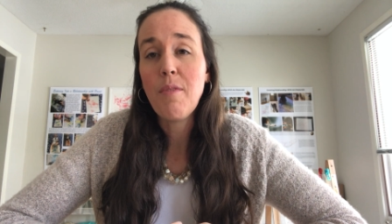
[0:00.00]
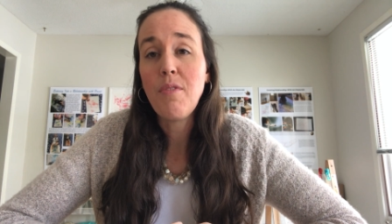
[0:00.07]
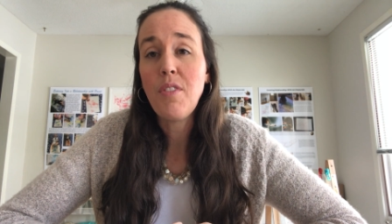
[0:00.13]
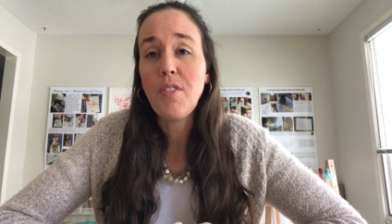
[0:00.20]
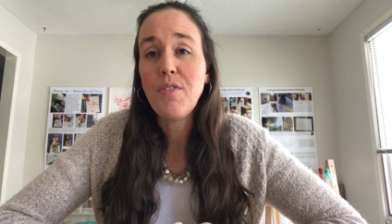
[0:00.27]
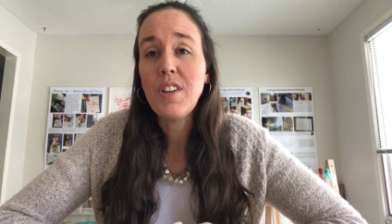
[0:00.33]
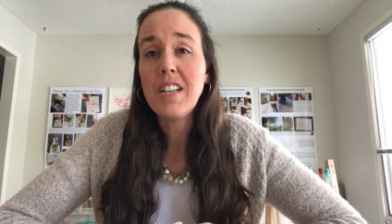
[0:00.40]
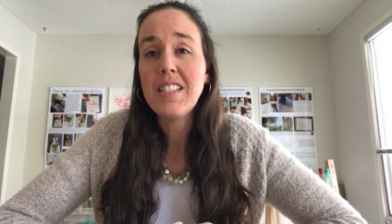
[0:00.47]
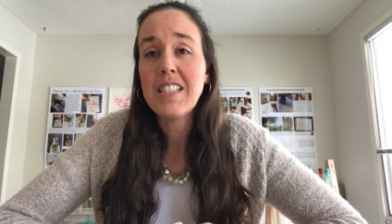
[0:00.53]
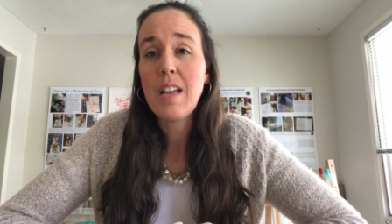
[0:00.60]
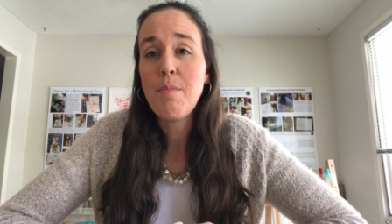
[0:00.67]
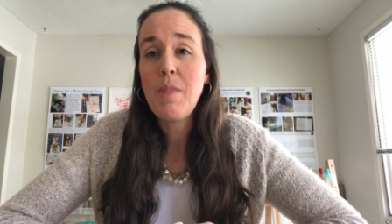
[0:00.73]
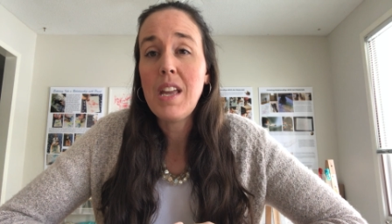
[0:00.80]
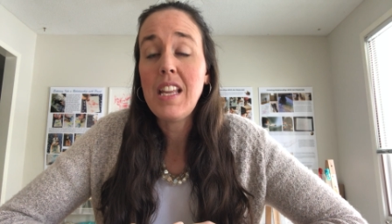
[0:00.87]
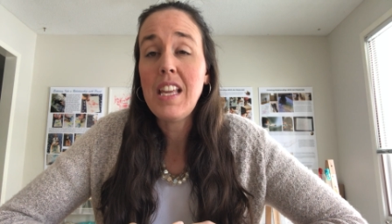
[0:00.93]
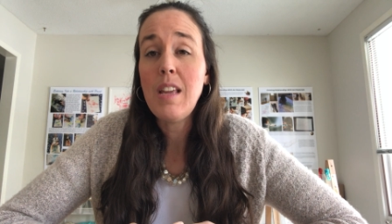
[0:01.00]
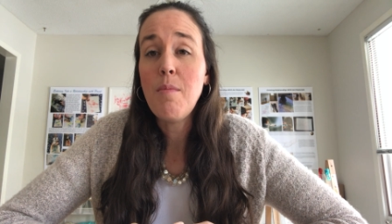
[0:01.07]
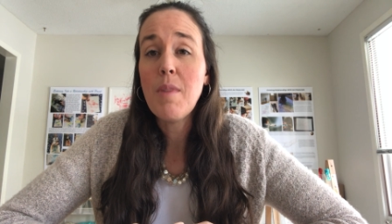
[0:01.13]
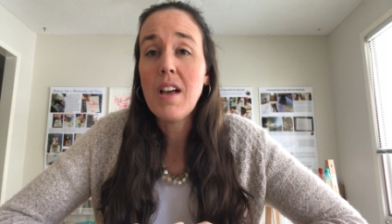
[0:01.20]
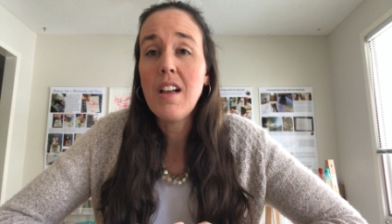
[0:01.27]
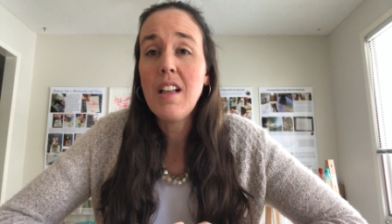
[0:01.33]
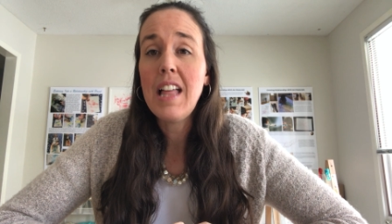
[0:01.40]
Feel free to send me an
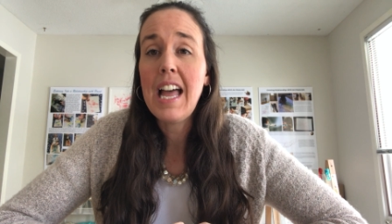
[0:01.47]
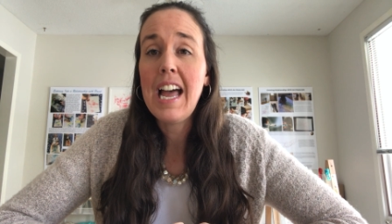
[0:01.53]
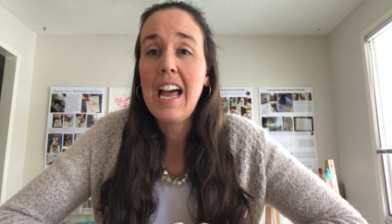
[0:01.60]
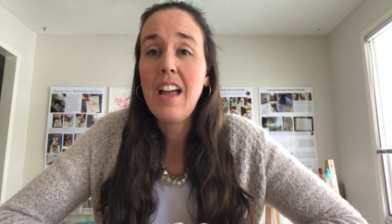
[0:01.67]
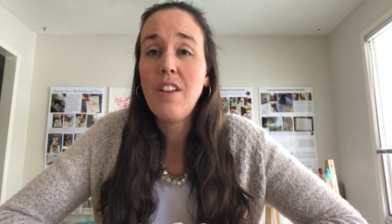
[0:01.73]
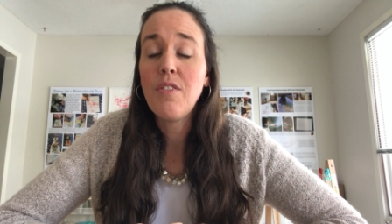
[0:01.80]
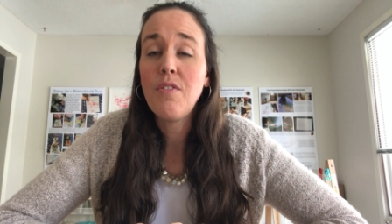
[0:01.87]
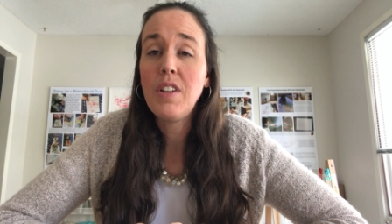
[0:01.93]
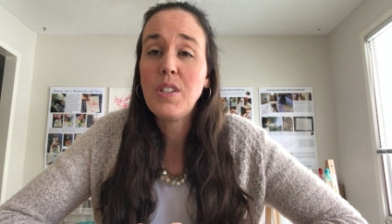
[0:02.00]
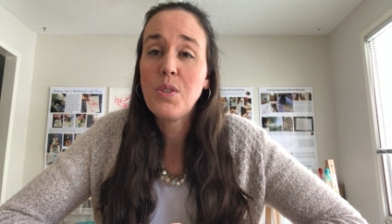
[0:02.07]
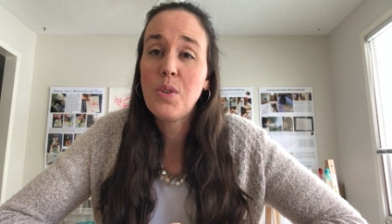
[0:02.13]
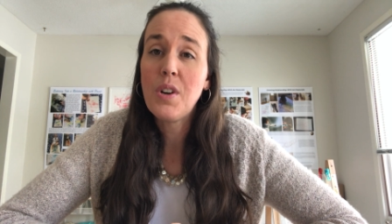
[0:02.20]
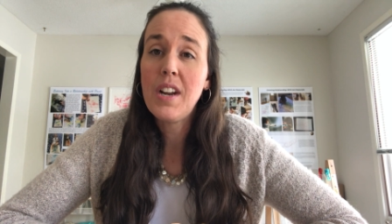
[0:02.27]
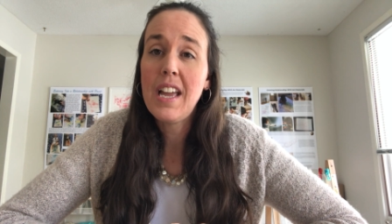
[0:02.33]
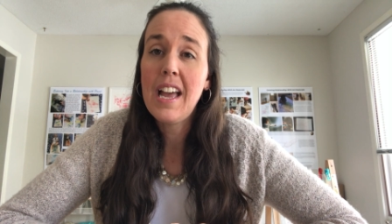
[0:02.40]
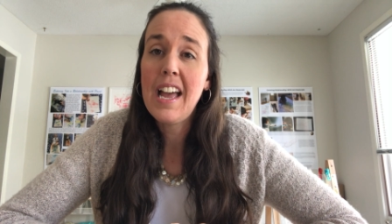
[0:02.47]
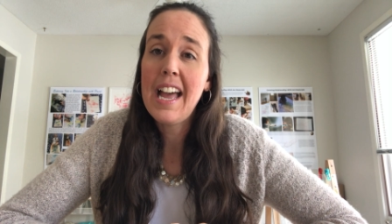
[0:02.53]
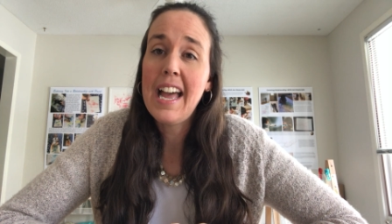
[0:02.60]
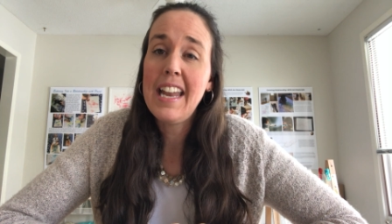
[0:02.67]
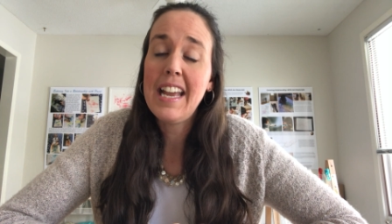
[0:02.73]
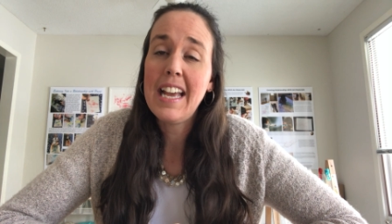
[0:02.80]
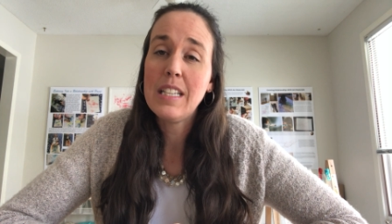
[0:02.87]
email at
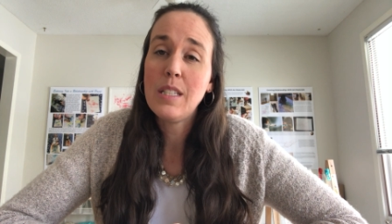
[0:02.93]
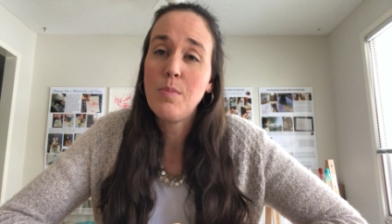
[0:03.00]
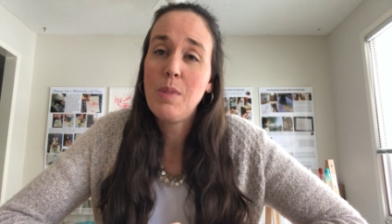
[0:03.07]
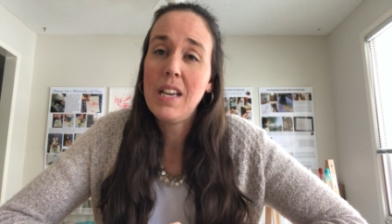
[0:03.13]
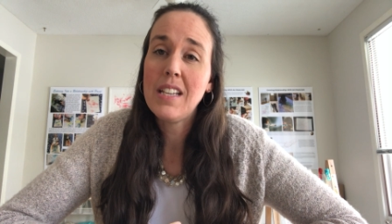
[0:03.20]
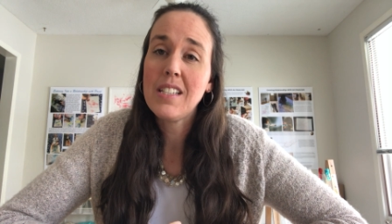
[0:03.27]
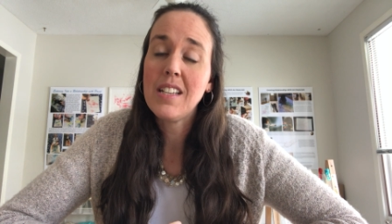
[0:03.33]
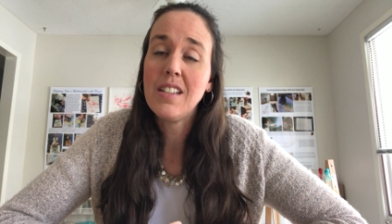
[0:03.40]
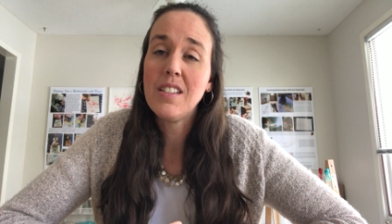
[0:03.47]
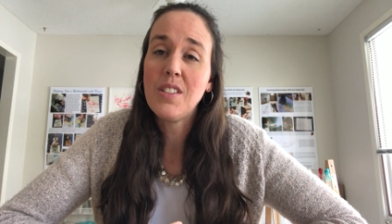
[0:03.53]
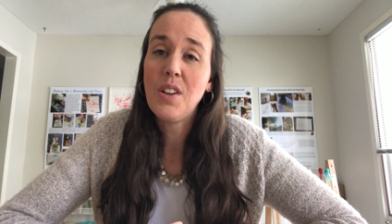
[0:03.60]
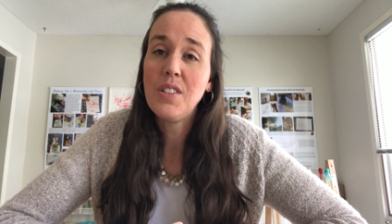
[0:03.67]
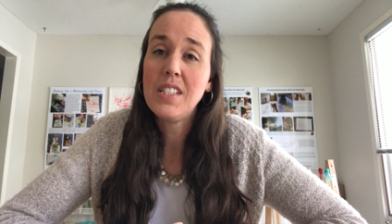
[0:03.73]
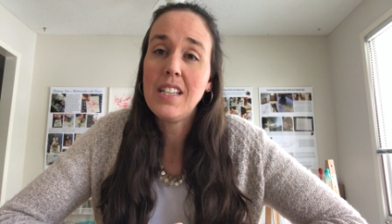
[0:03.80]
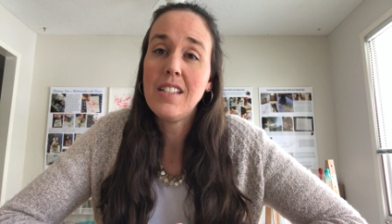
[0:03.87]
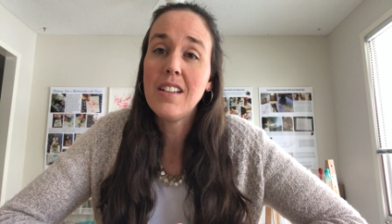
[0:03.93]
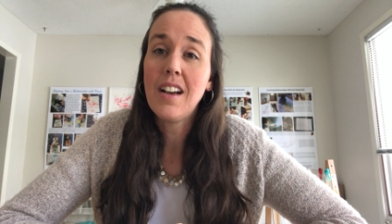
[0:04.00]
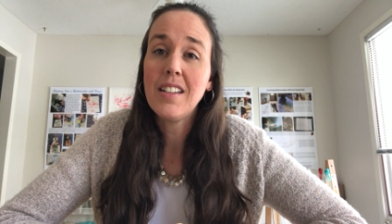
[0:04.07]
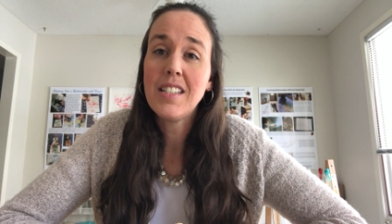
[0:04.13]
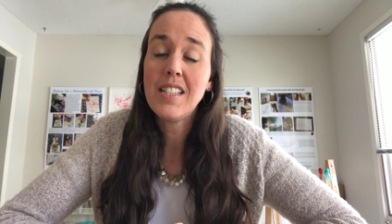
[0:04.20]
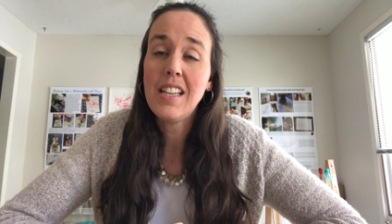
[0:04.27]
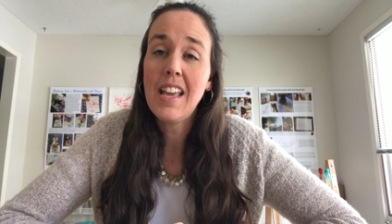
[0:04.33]

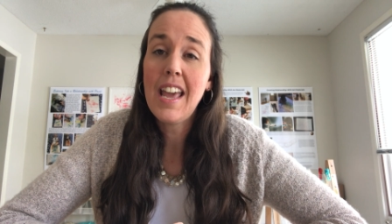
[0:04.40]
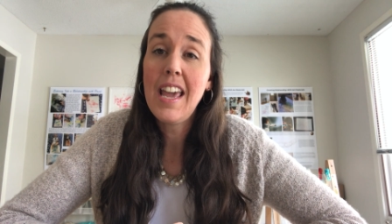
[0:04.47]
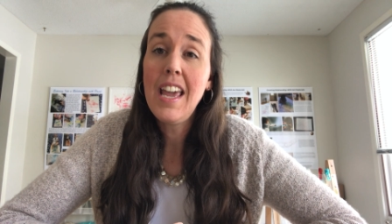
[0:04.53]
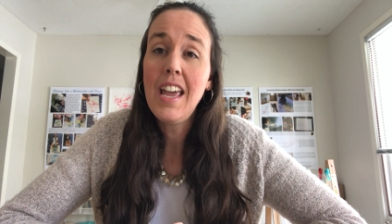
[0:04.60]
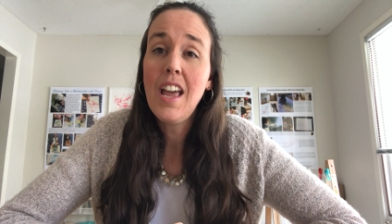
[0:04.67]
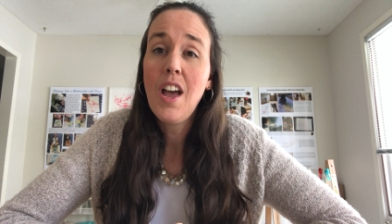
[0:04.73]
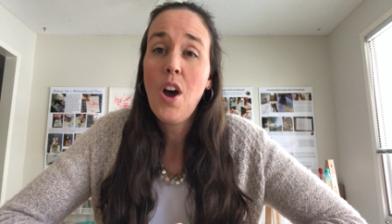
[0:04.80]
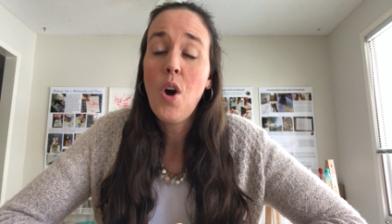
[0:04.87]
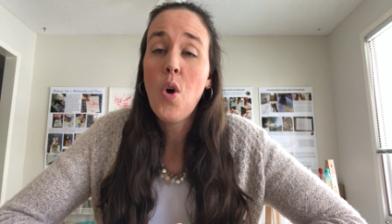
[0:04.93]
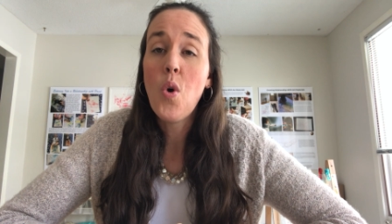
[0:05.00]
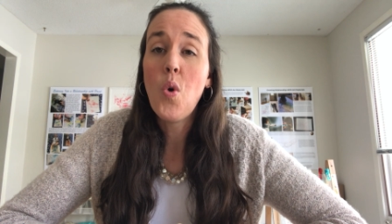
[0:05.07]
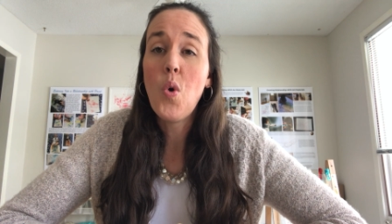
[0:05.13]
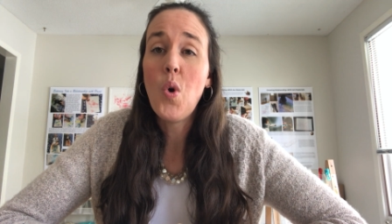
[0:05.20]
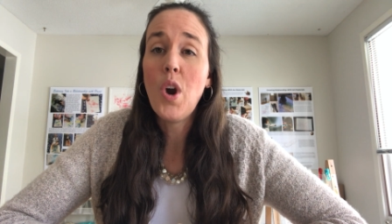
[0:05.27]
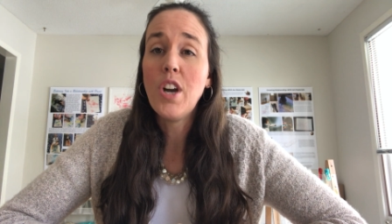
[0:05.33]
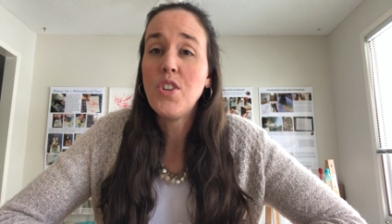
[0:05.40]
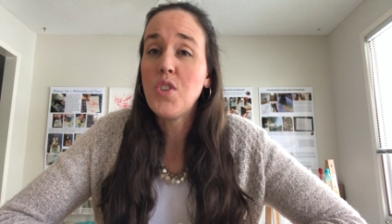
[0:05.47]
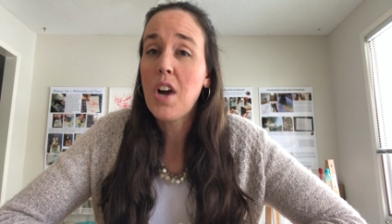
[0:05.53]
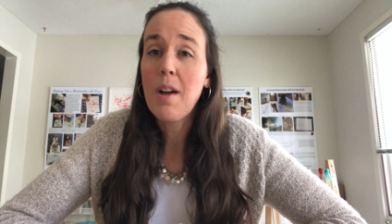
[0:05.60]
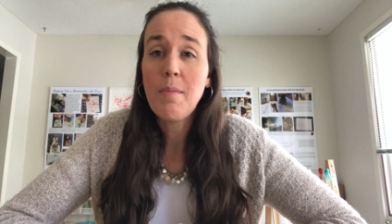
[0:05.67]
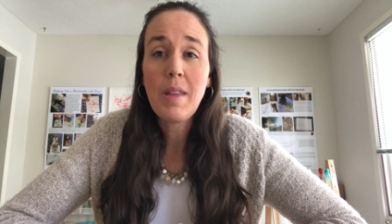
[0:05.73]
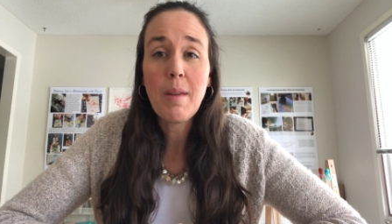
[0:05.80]
victoria@sbsconsulting.ca, or
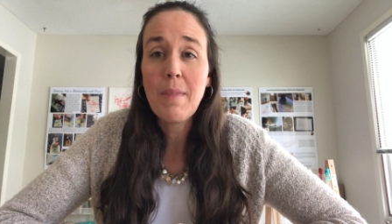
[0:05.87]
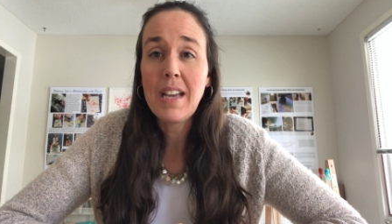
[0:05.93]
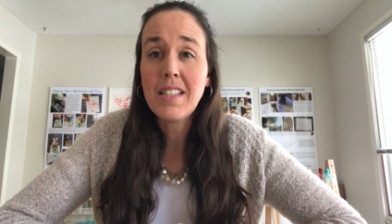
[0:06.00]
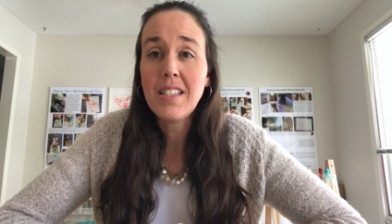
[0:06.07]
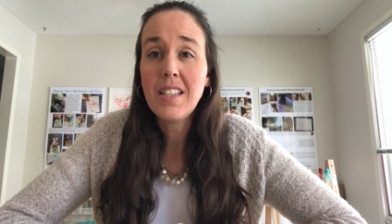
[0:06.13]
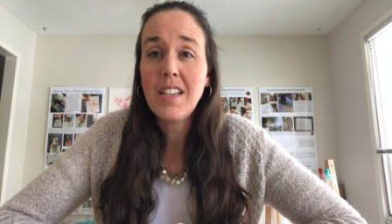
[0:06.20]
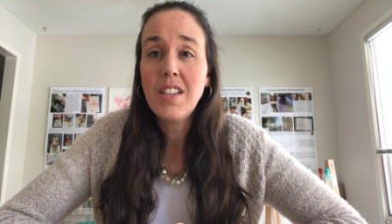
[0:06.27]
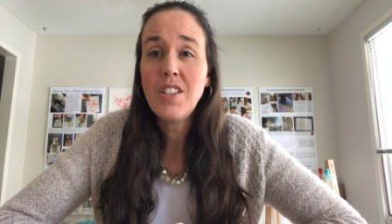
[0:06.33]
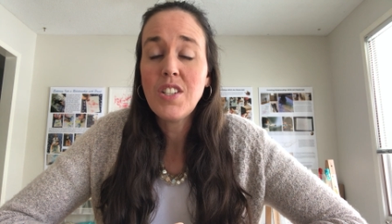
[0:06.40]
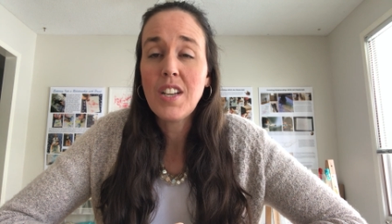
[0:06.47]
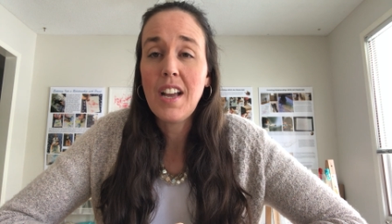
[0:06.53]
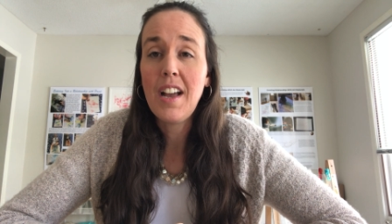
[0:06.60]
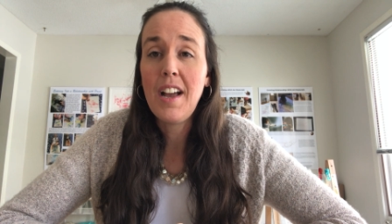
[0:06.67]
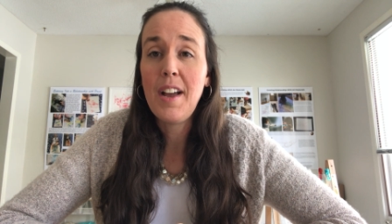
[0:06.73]
drop me a message